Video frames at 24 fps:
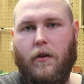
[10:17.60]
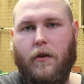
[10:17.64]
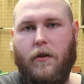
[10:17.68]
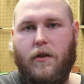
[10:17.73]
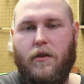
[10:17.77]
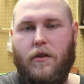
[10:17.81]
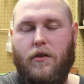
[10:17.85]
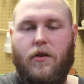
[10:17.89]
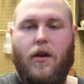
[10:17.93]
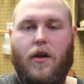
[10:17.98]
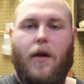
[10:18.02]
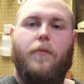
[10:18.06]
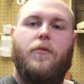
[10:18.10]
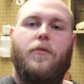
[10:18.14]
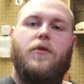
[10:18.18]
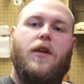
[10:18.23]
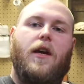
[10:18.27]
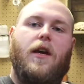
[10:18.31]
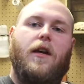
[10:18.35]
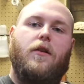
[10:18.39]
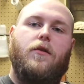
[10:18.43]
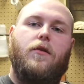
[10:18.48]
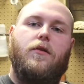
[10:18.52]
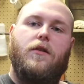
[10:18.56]
These Yum
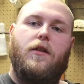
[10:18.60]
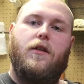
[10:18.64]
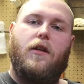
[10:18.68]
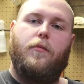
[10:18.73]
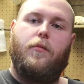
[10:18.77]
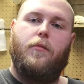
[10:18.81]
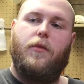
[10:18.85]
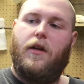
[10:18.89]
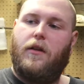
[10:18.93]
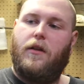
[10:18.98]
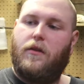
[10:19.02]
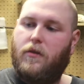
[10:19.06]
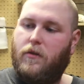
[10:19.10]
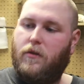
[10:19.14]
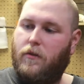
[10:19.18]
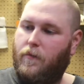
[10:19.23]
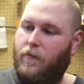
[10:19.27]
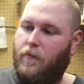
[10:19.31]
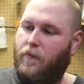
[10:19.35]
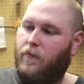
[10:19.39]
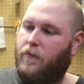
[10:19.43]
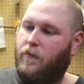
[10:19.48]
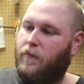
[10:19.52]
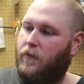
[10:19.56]
Senko stick baits.
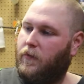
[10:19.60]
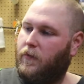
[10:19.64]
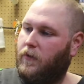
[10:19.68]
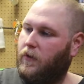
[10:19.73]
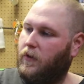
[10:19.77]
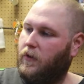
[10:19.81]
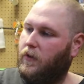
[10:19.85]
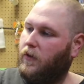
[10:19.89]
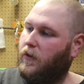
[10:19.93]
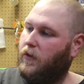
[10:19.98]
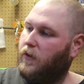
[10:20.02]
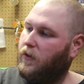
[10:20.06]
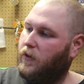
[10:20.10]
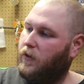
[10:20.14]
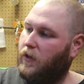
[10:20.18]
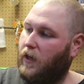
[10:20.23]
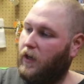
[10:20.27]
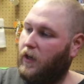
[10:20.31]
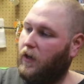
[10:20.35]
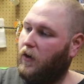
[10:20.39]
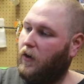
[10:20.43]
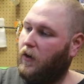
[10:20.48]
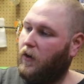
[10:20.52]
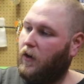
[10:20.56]

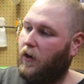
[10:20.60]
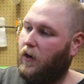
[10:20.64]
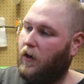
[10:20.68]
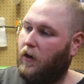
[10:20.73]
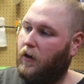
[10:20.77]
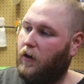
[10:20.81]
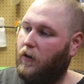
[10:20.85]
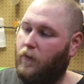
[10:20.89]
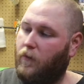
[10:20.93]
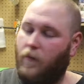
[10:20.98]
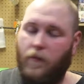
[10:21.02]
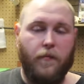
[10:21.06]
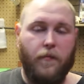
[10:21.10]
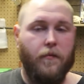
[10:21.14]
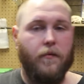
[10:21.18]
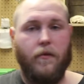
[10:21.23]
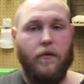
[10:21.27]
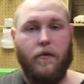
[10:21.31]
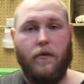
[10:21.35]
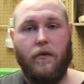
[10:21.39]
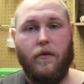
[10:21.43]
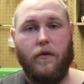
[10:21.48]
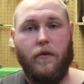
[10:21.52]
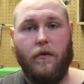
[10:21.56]
They are
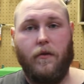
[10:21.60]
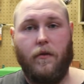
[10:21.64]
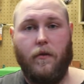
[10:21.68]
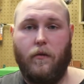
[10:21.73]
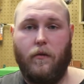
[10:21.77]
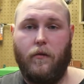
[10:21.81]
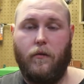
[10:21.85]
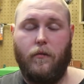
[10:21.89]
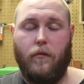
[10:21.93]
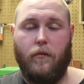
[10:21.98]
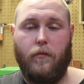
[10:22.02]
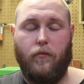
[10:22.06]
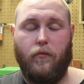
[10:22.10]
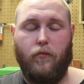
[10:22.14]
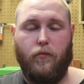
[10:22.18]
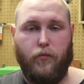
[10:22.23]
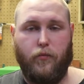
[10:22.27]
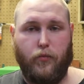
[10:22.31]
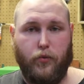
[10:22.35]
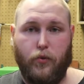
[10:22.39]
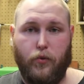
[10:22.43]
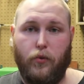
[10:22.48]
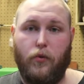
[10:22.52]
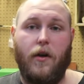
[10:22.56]

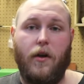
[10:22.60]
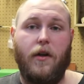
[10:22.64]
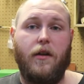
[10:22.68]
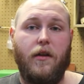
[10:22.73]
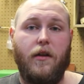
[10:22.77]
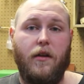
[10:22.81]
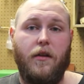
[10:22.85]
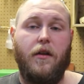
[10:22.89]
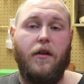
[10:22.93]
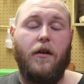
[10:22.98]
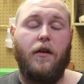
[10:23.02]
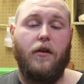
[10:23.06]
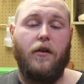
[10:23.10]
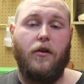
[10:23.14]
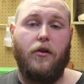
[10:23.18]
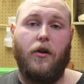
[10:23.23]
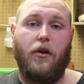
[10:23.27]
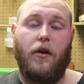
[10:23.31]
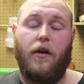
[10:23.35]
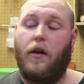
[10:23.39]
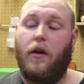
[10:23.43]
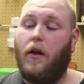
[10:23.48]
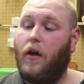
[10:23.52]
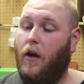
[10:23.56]
pretty
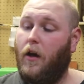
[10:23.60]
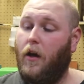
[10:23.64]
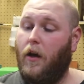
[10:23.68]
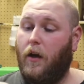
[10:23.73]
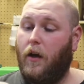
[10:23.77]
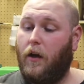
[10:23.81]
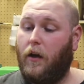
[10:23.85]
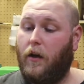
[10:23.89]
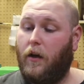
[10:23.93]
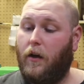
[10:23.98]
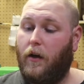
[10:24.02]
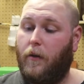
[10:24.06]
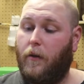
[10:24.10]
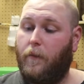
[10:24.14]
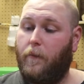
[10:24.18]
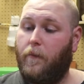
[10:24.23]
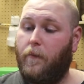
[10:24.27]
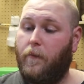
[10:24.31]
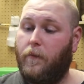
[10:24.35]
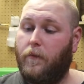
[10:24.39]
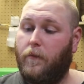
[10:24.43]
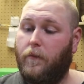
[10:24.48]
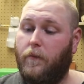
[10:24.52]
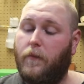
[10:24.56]
good.
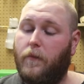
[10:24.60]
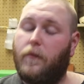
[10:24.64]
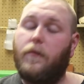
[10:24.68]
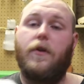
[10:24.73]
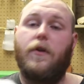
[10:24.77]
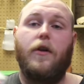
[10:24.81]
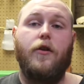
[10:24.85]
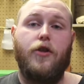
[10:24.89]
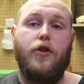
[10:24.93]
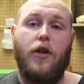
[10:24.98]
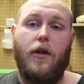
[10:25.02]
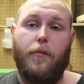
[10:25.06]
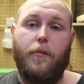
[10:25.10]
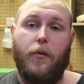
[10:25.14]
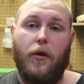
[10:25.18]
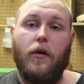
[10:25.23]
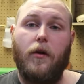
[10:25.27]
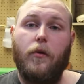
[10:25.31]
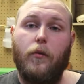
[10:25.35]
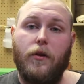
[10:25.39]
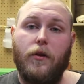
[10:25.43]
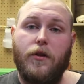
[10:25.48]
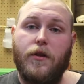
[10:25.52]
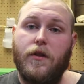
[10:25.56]
They're
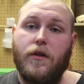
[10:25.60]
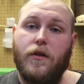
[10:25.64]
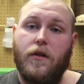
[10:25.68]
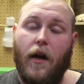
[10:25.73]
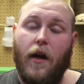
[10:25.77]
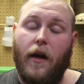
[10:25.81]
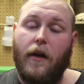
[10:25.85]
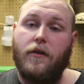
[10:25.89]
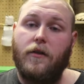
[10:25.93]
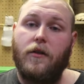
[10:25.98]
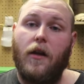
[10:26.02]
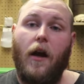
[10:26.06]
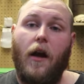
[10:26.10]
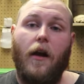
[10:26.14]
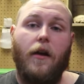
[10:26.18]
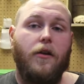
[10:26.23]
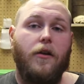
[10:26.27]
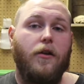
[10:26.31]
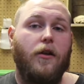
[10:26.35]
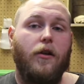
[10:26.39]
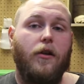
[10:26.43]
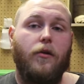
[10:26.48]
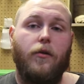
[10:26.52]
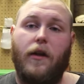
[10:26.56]
cheaper, which is nice.
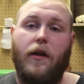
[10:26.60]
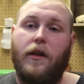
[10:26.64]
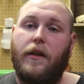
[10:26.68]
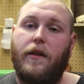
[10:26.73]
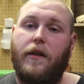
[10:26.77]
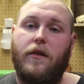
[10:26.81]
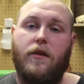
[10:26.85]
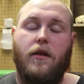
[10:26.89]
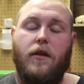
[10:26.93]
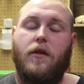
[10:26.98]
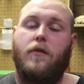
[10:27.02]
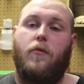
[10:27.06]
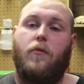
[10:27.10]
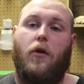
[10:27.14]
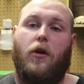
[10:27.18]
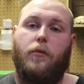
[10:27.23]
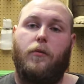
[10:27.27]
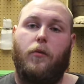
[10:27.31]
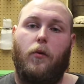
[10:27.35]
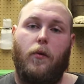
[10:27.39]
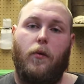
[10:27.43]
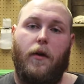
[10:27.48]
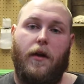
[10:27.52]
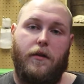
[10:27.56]
You can rig these things
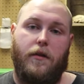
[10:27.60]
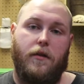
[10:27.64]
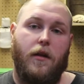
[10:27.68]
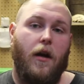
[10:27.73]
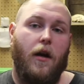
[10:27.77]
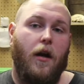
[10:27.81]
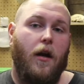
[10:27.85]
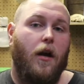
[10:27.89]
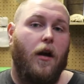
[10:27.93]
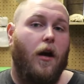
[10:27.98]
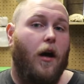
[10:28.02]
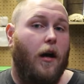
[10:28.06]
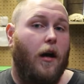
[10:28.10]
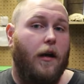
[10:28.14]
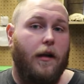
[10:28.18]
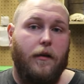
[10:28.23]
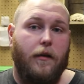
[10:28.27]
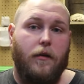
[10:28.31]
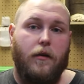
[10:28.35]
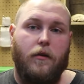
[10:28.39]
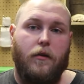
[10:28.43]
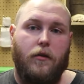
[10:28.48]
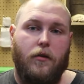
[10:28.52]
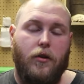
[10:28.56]
multiple ways.
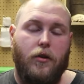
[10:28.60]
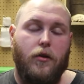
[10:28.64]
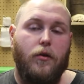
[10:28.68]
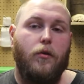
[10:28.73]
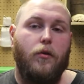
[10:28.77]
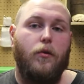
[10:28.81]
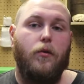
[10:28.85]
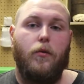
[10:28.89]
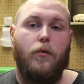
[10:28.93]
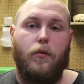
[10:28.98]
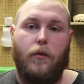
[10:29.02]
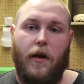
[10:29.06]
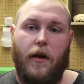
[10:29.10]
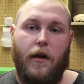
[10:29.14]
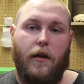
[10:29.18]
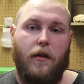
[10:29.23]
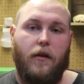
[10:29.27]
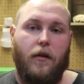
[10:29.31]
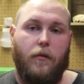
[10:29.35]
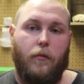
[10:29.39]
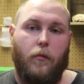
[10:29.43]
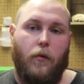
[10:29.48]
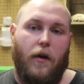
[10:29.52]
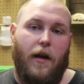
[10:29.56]
I do rig
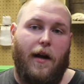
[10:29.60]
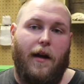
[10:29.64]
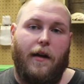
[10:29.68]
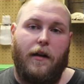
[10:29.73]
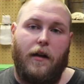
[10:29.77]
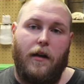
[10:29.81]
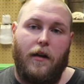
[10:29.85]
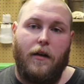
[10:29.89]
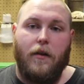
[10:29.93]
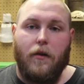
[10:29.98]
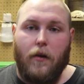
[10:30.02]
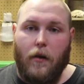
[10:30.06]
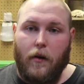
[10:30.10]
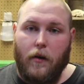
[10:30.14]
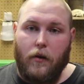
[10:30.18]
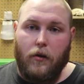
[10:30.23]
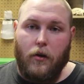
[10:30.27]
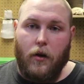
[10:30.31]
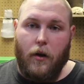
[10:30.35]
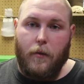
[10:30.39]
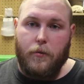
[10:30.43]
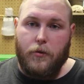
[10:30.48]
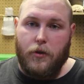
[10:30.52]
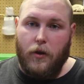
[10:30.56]
them wacky on a
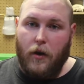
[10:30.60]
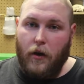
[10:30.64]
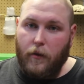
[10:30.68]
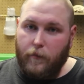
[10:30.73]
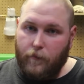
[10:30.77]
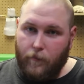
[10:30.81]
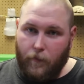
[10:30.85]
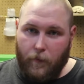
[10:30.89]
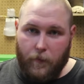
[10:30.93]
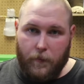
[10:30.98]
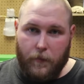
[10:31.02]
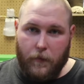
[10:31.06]
drop shot,